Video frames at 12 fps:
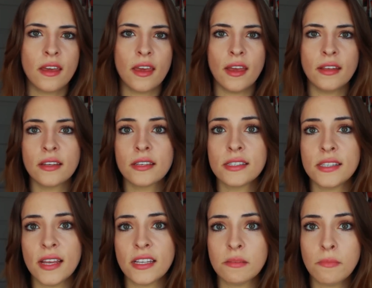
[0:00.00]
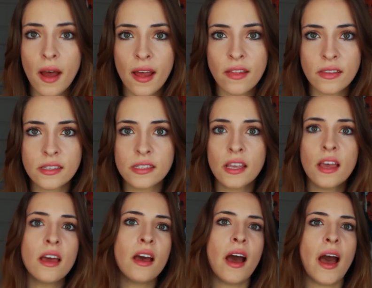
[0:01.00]
in 6 months,
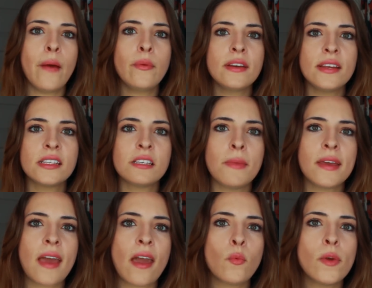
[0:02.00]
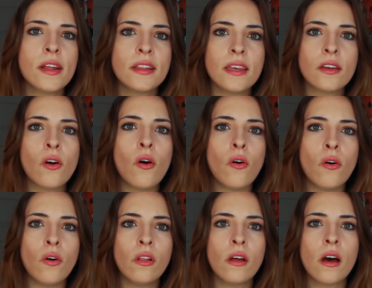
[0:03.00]
I would need to make a weekly
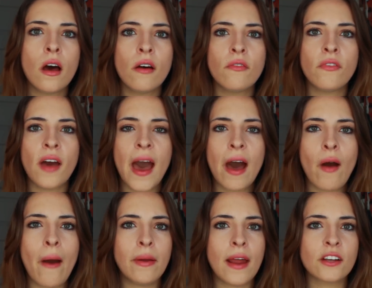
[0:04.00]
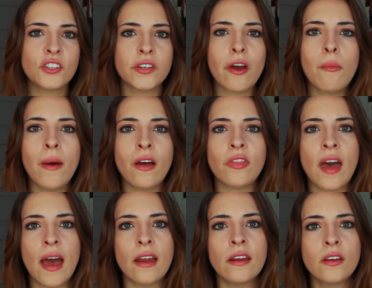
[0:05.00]
goal of how I would actually go about
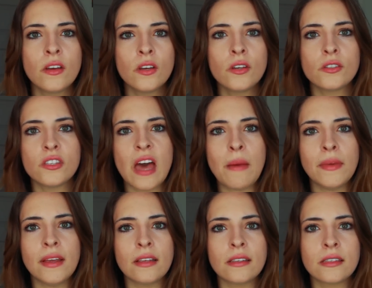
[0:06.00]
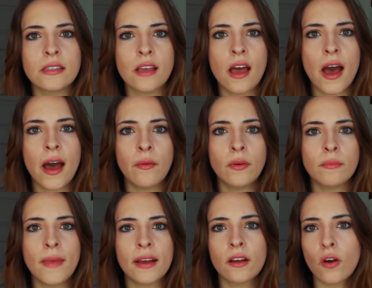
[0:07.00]
that. So that means I would
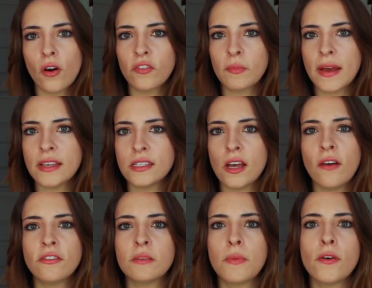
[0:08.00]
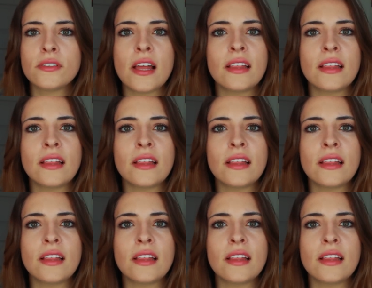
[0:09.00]
make a goal for myself to post